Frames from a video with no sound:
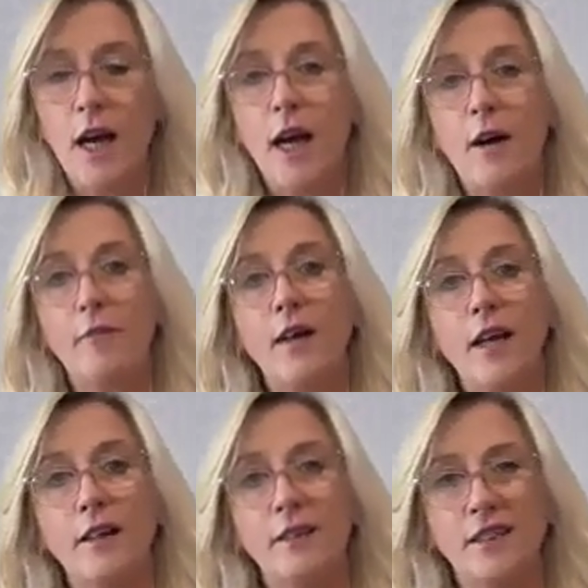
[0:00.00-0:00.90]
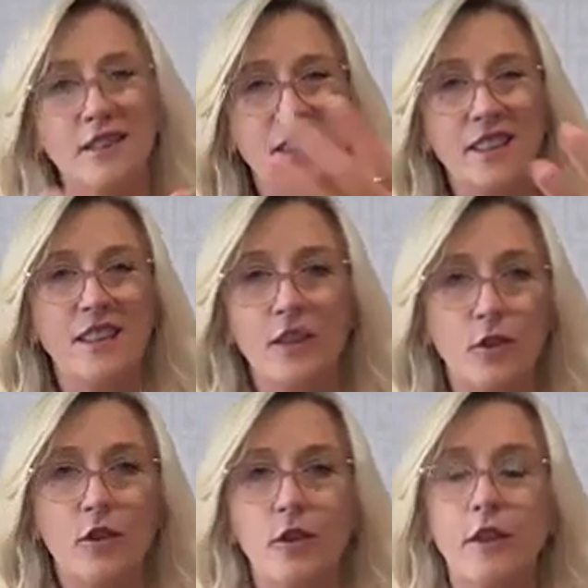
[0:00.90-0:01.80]
and listing
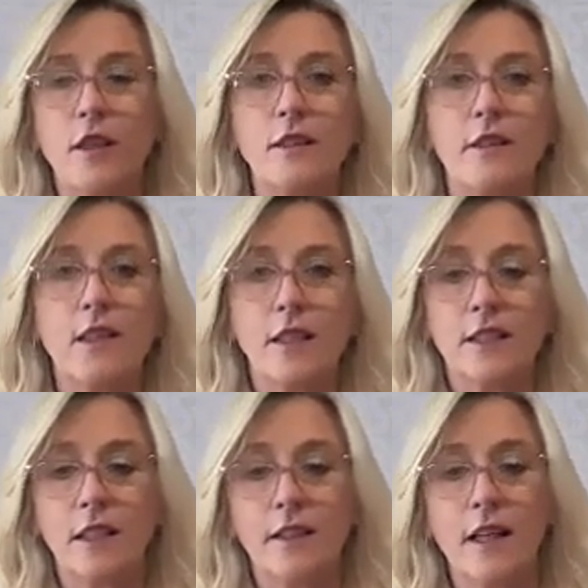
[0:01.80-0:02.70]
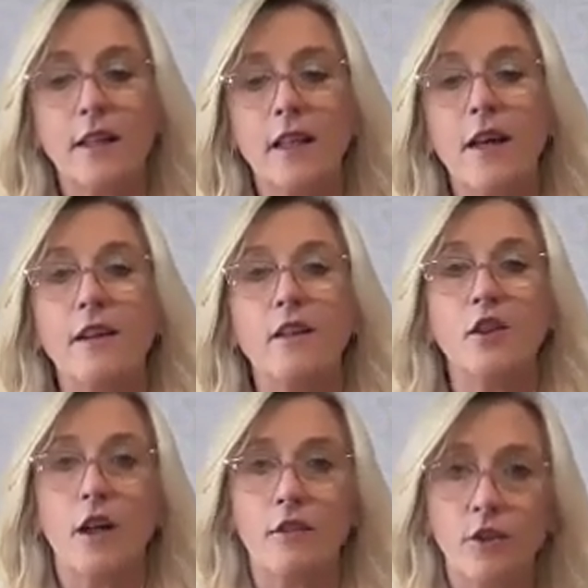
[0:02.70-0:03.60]
authorities and things like that.
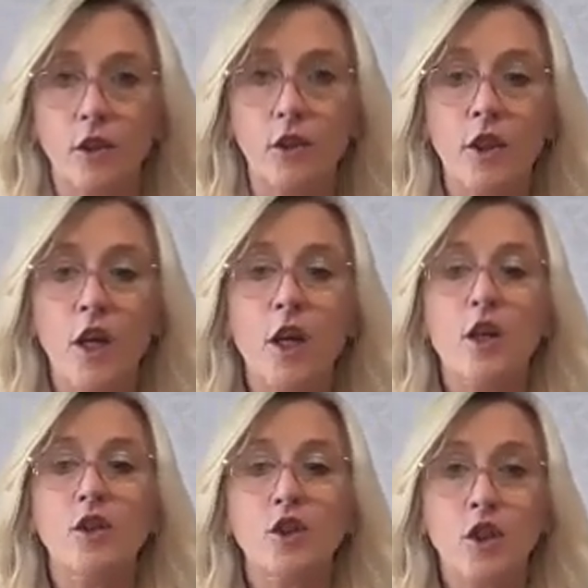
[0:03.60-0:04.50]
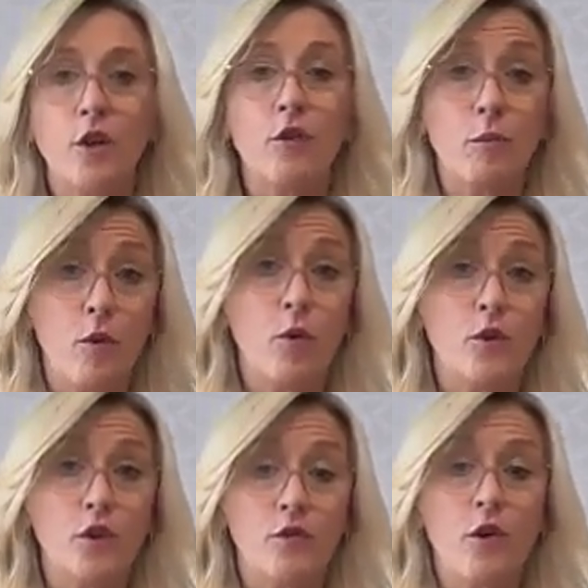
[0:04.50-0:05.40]
And you have to show
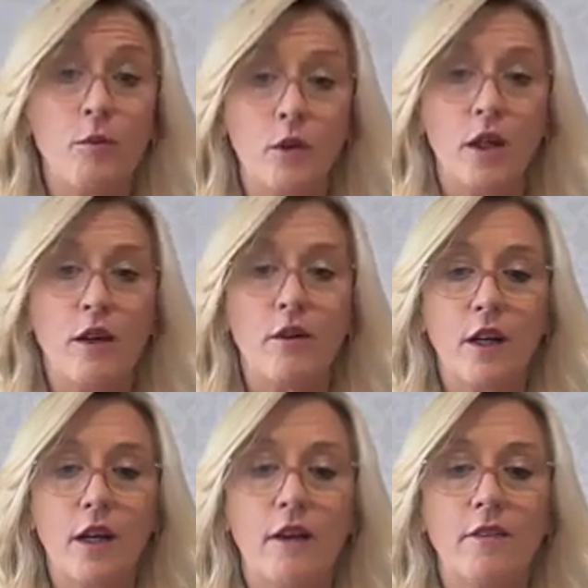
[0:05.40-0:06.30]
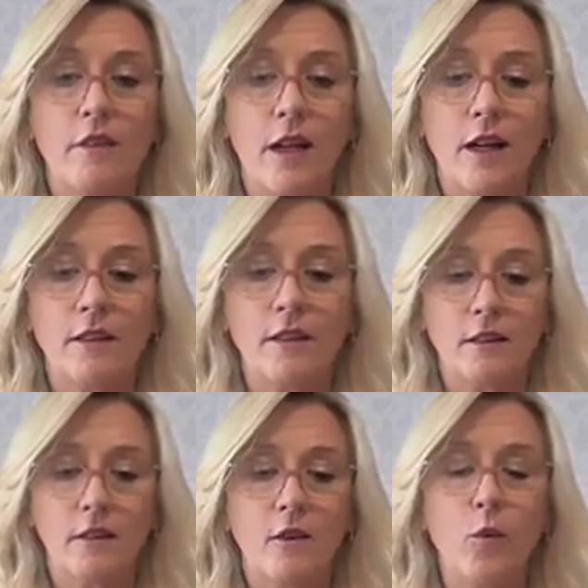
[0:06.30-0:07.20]
reports from your area
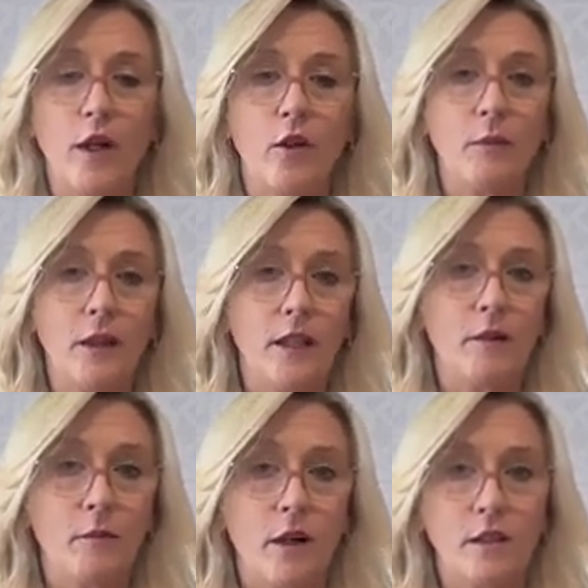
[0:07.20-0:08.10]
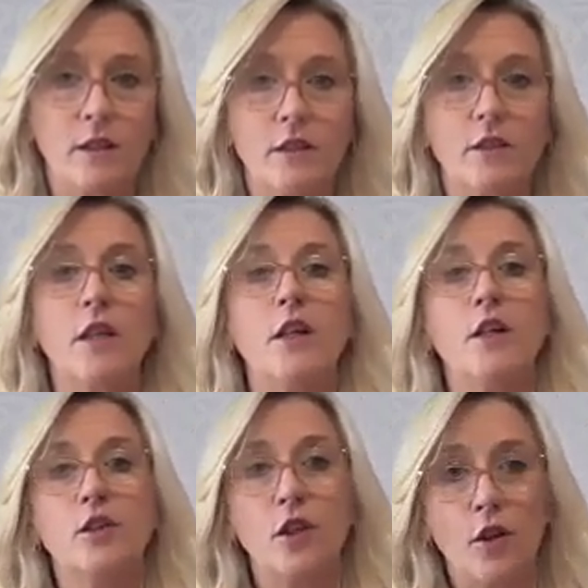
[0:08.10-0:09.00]
that where your median price is.
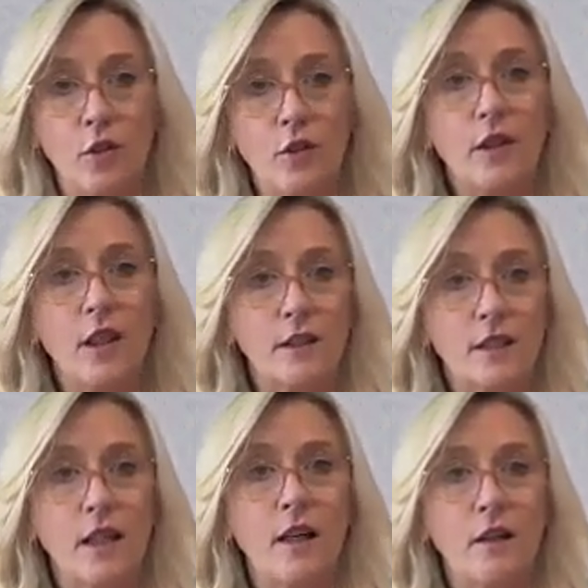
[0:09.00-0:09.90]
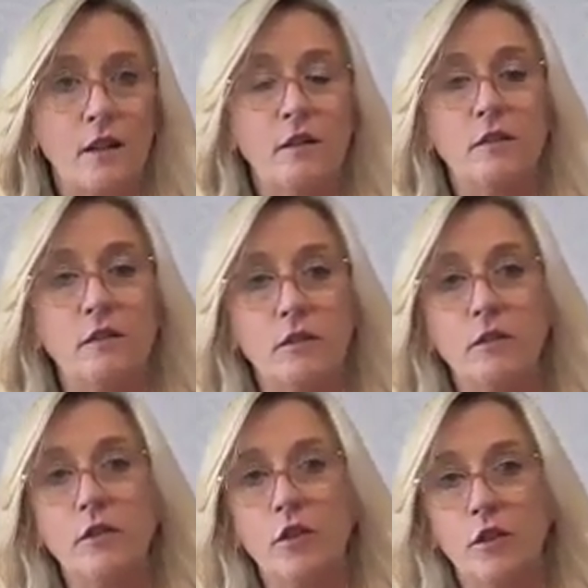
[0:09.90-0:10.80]
So that's how
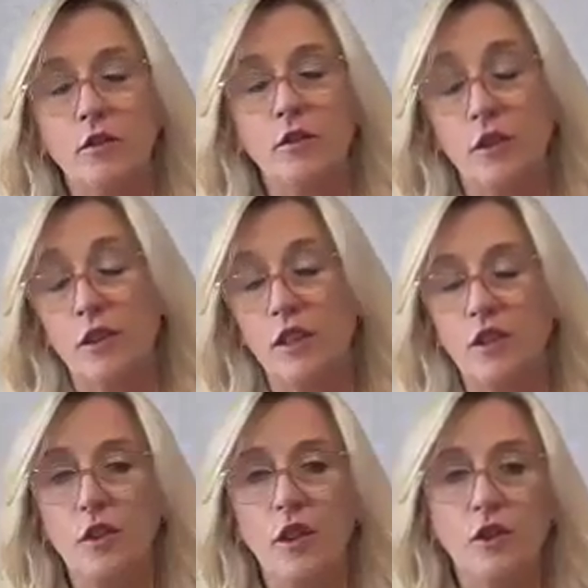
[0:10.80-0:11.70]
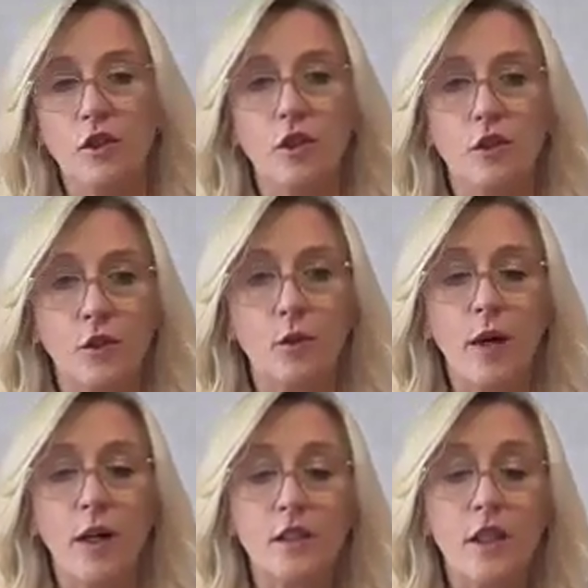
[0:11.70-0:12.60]
you do this to those two different
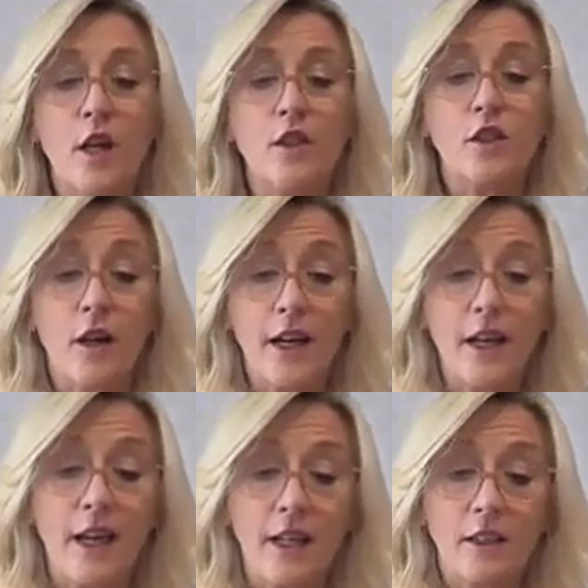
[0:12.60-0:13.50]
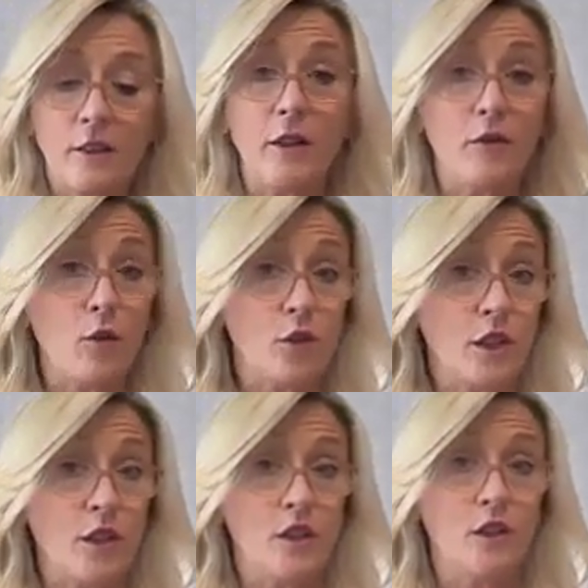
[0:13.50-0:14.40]
ways. So I had been
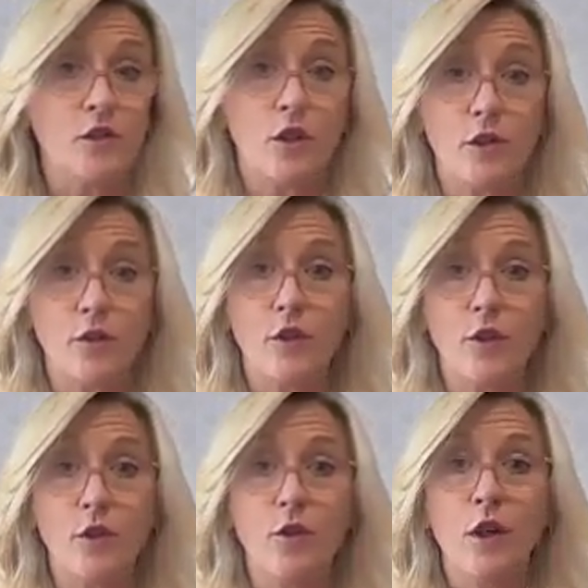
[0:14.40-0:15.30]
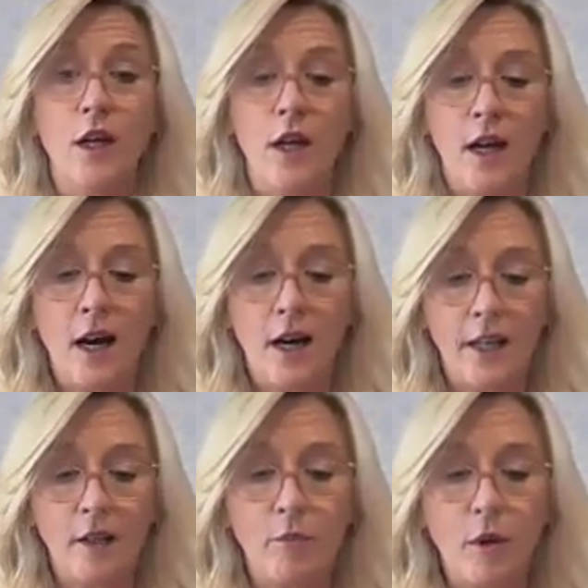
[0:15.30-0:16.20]
fortunate to have sold a few
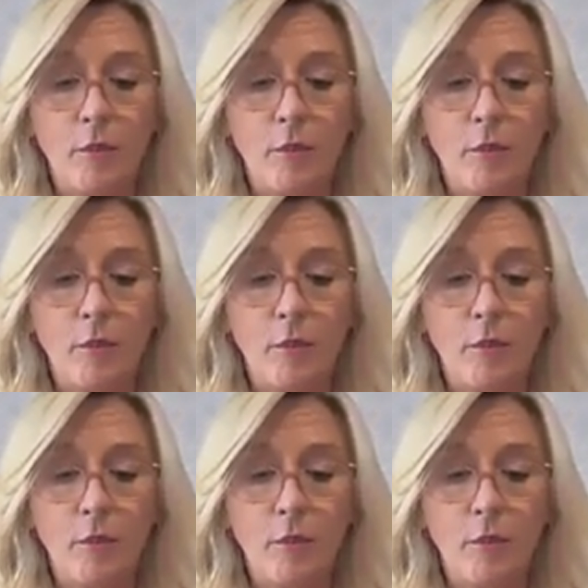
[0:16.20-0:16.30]
high-end